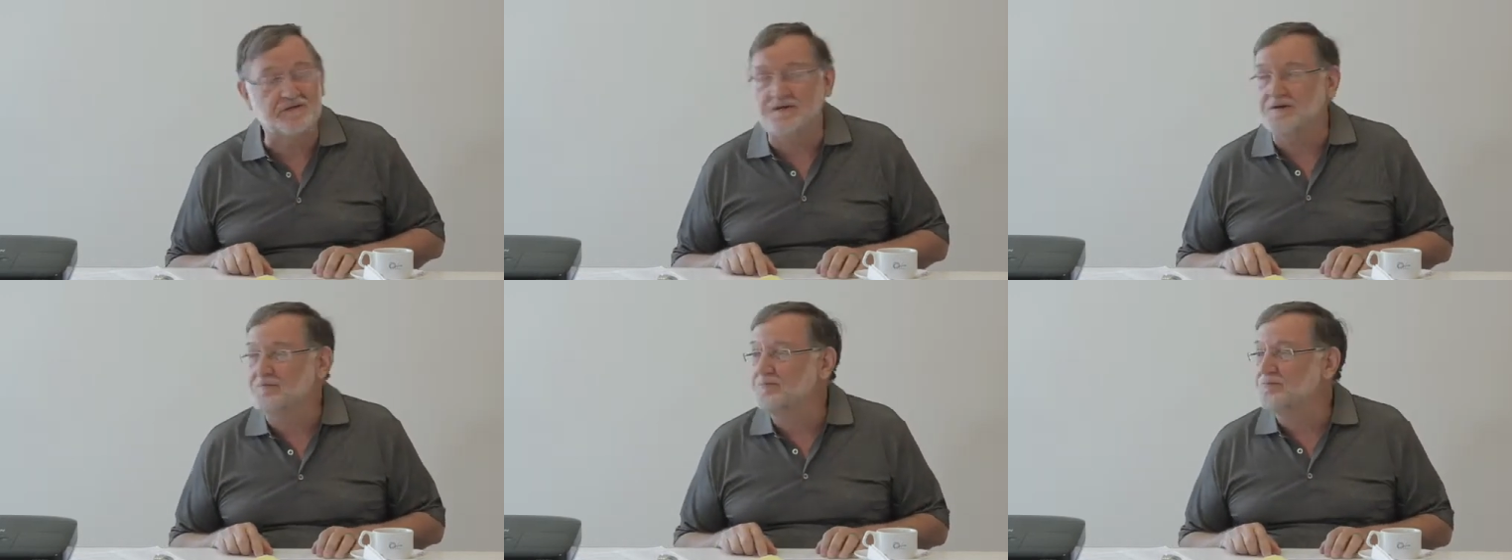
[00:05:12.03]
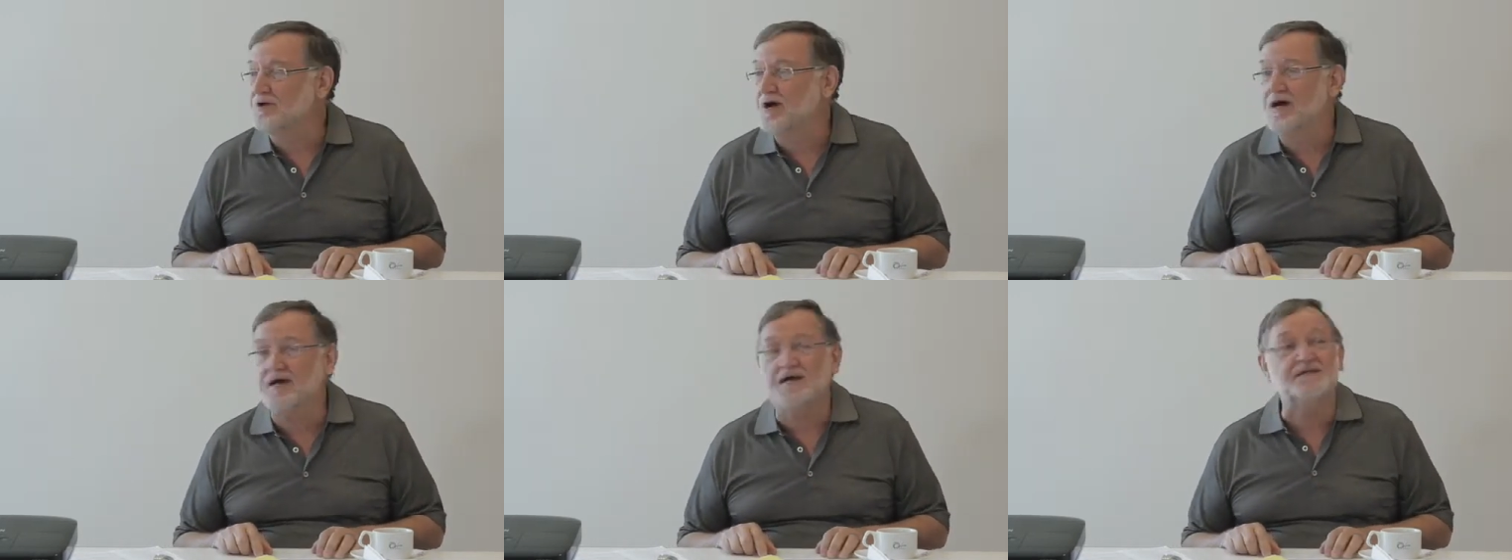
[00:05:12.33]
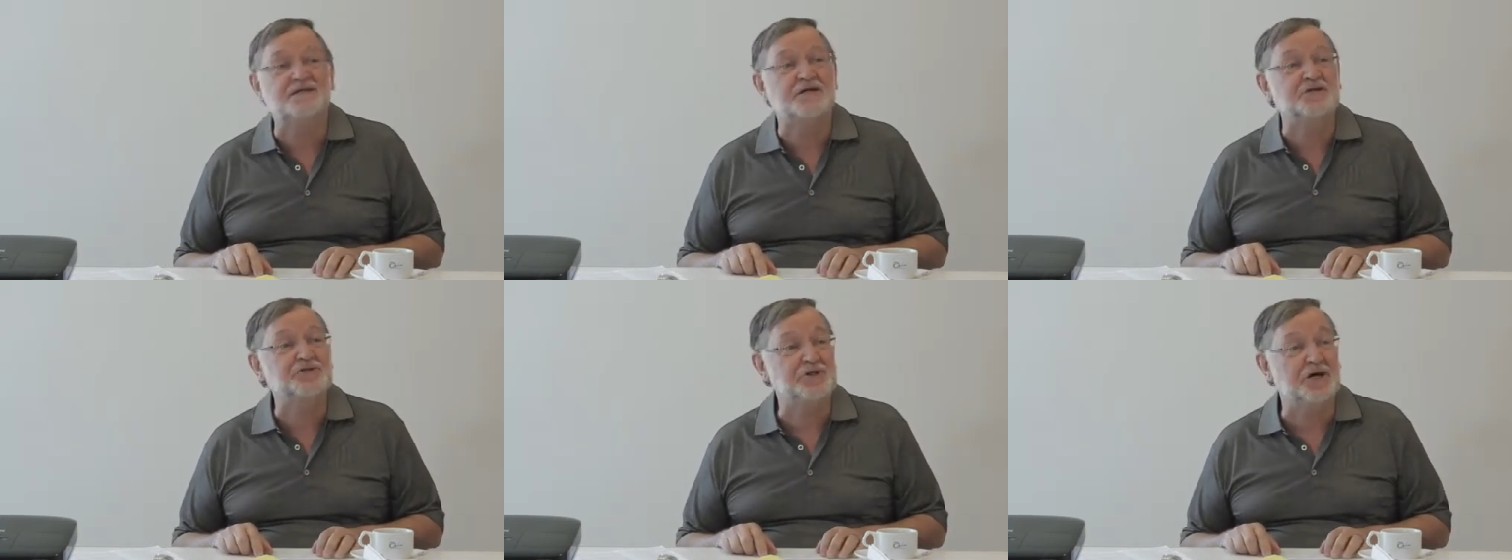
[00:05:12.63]
that
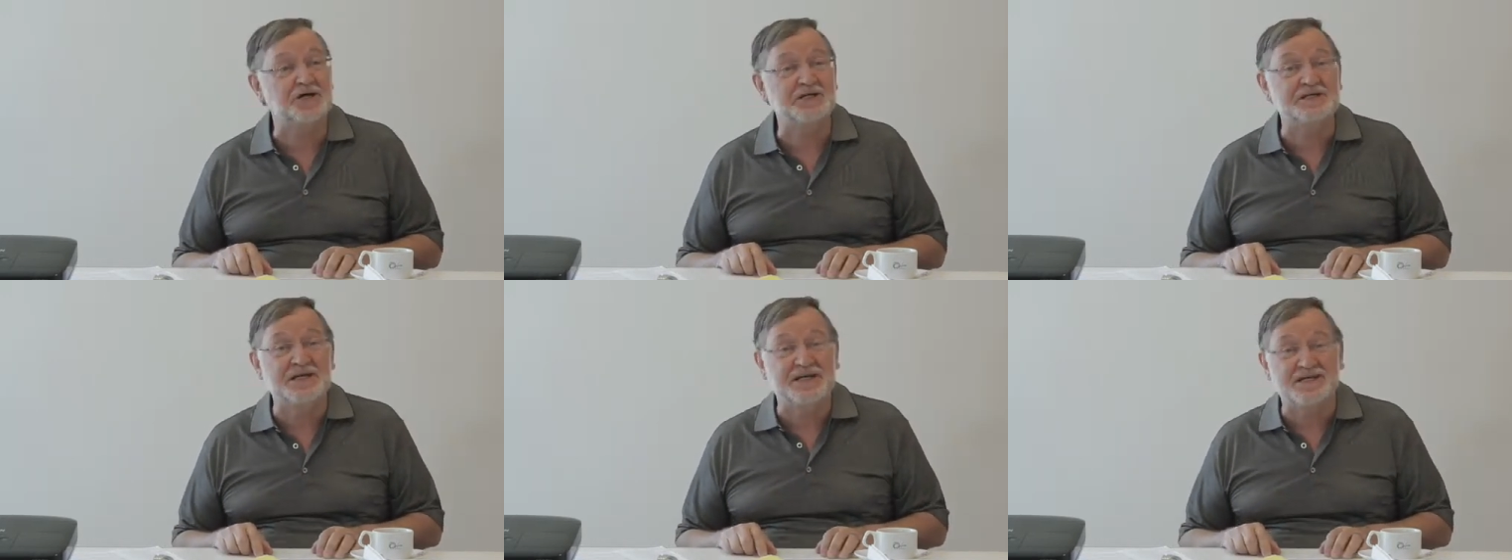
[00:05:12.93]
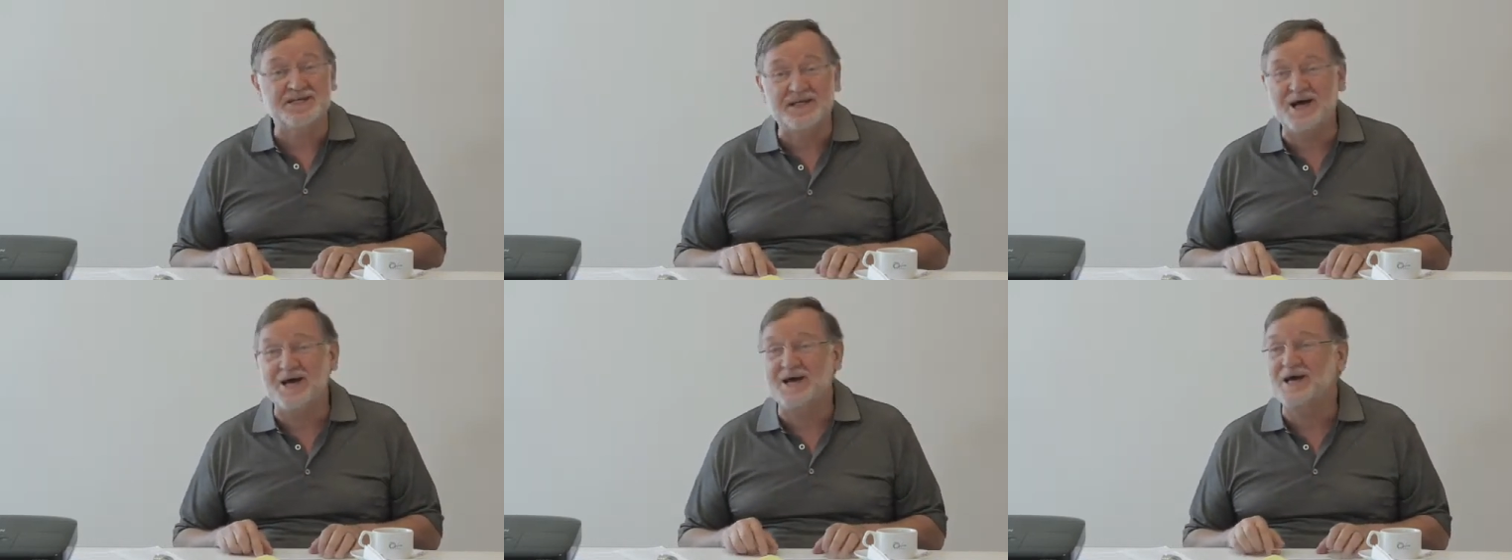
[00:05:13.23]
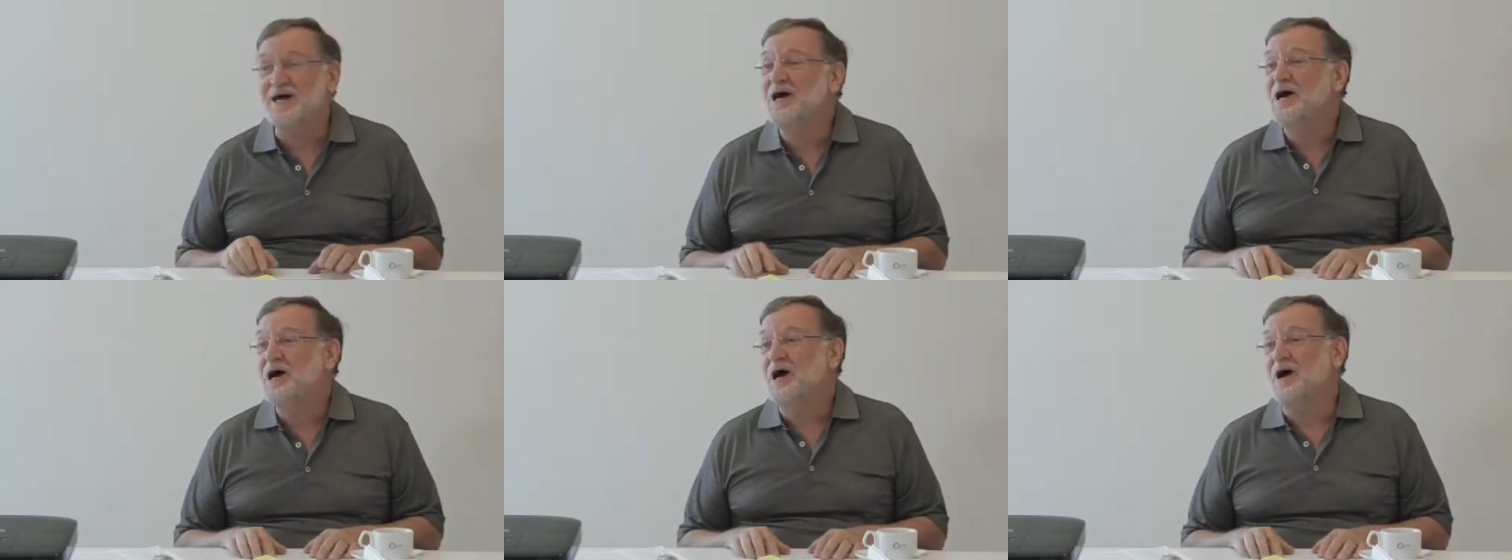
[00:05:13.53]
Brian and Jonty and
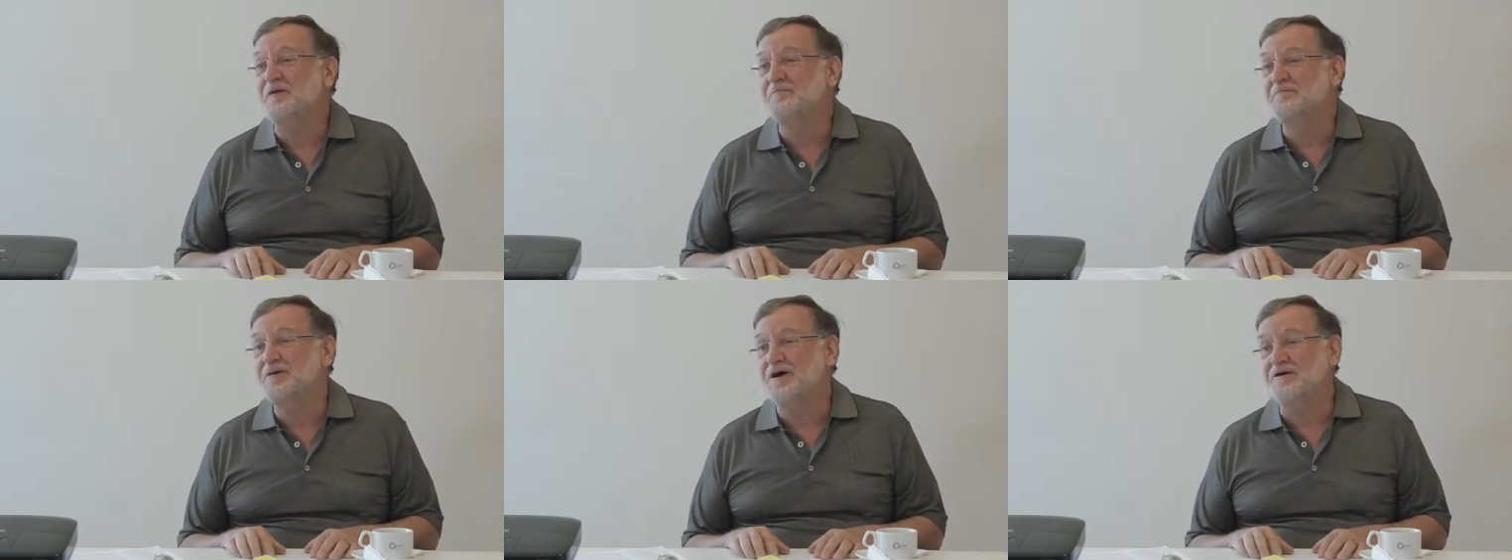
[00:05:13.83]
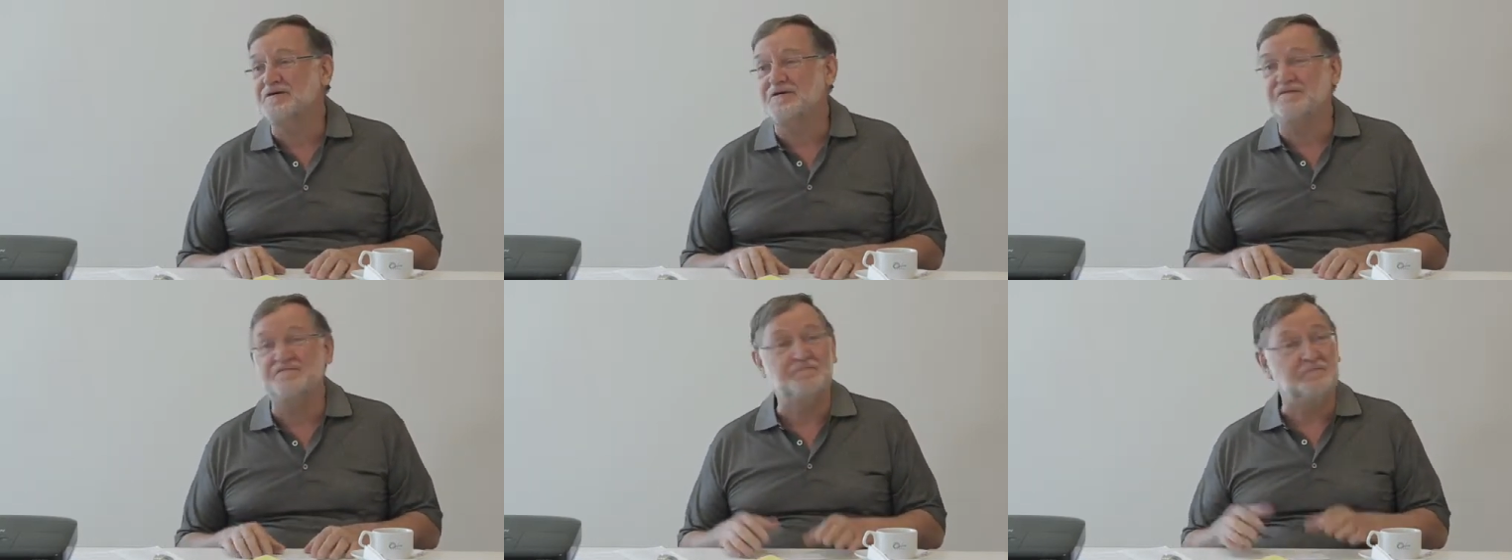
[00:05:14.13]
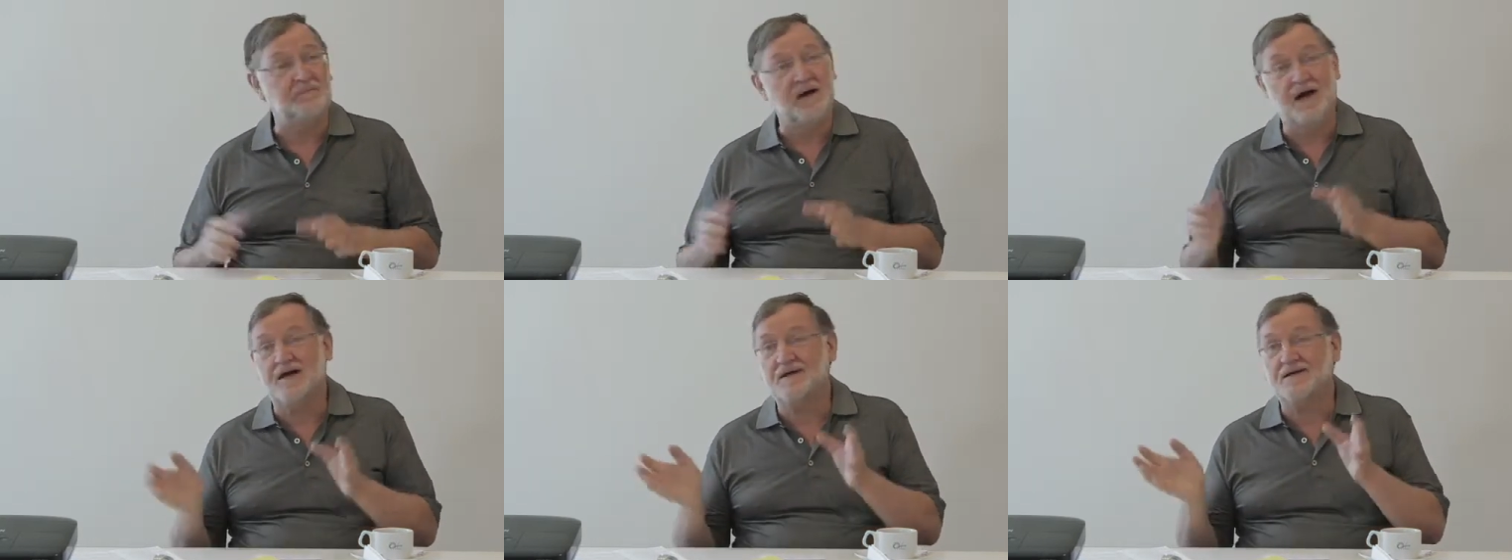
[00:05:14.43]
I are part of
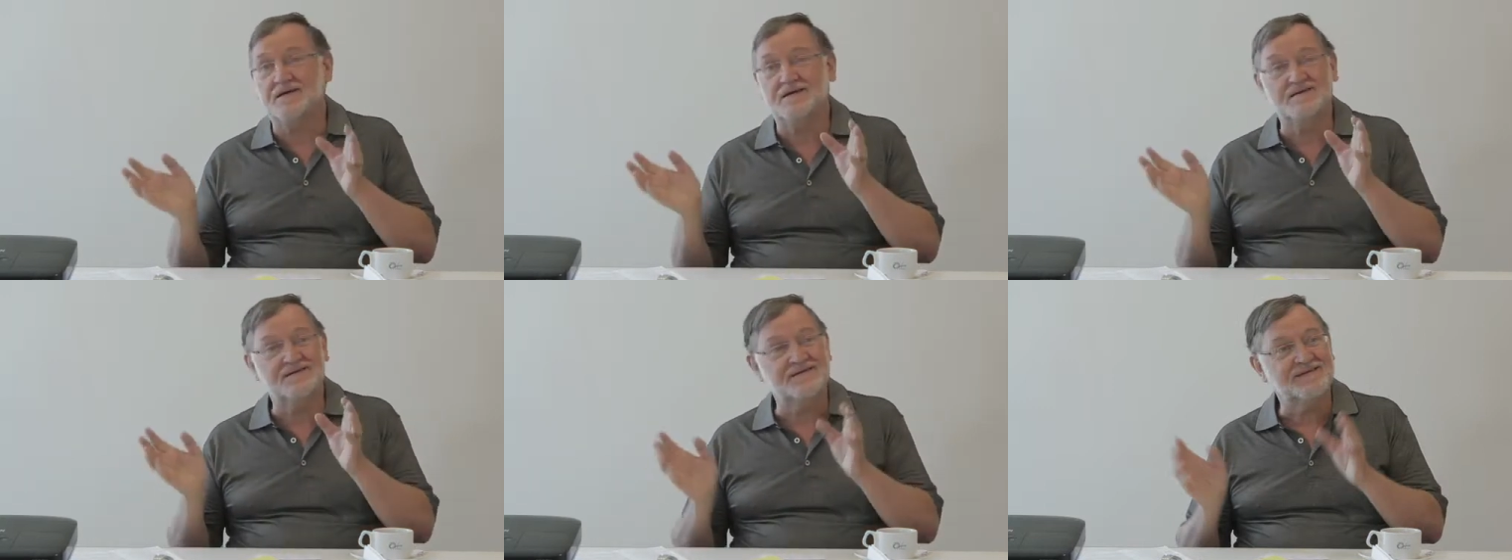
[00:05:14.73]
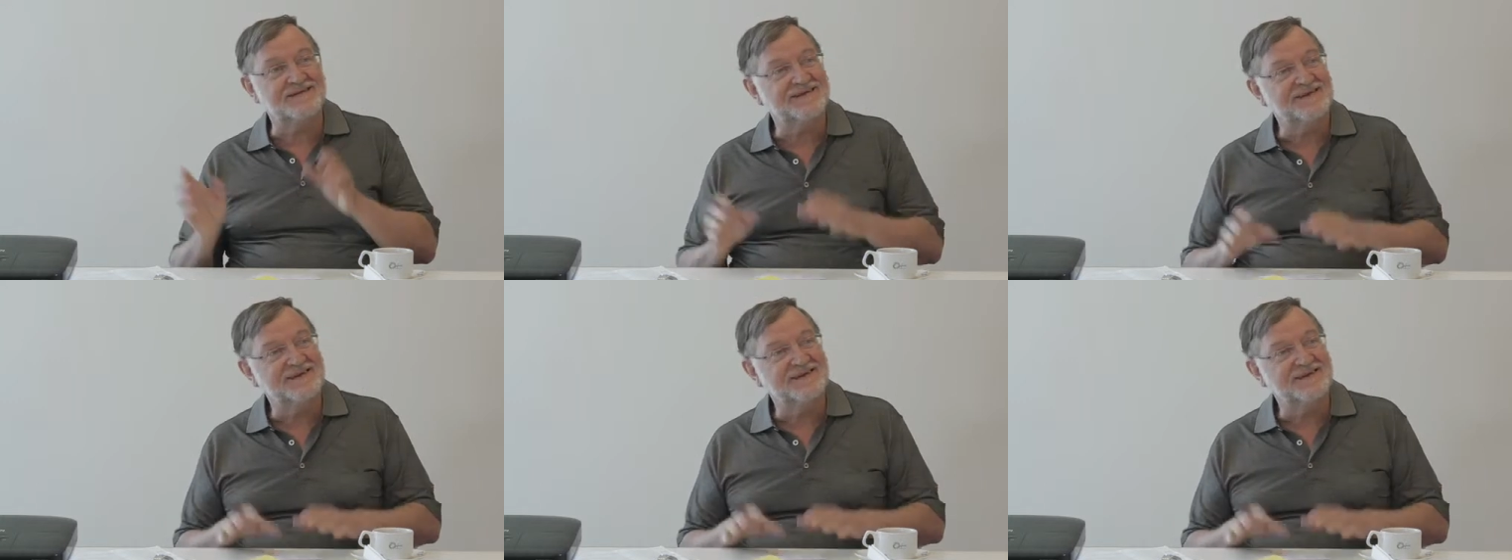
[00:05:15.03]
back in